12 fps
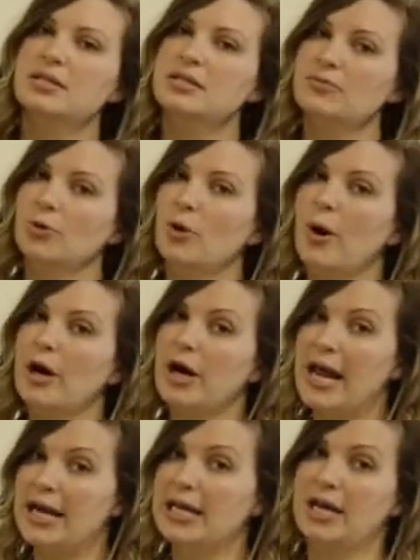it doesn't
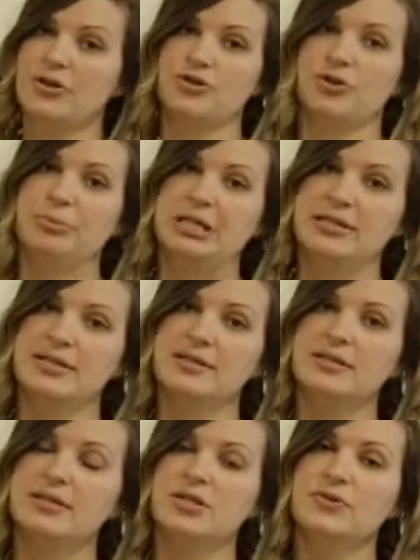require any extra
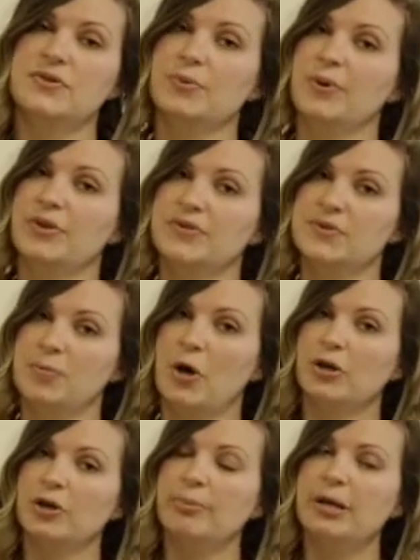pieces to use it with a
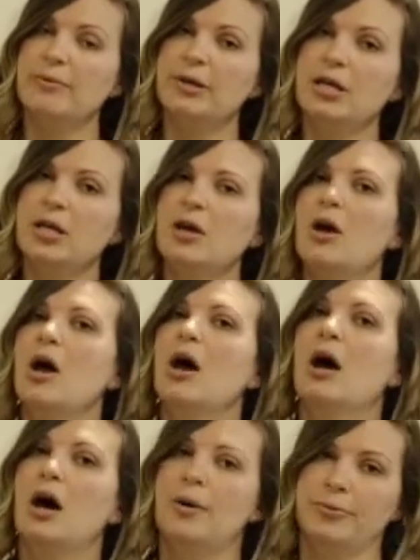smaller baby
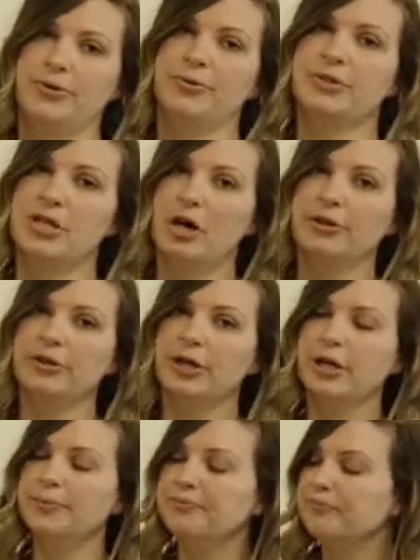up through a
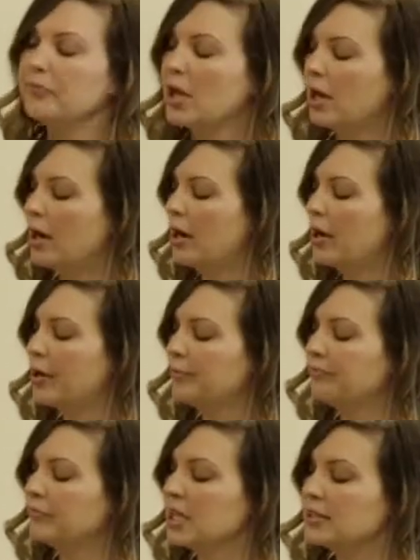toddler.
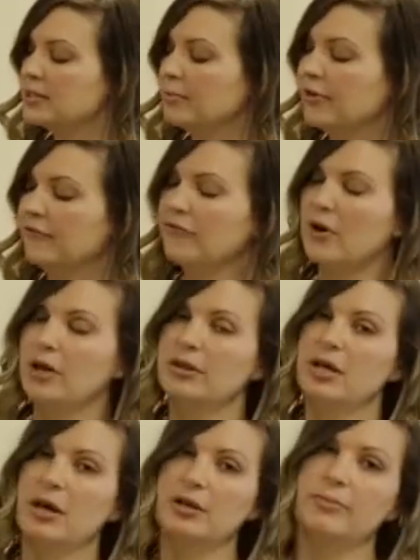Um, some of
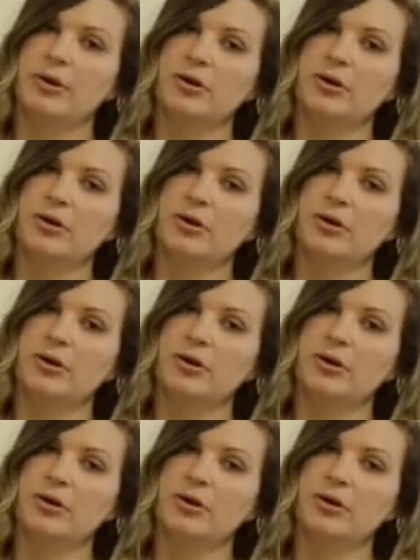the other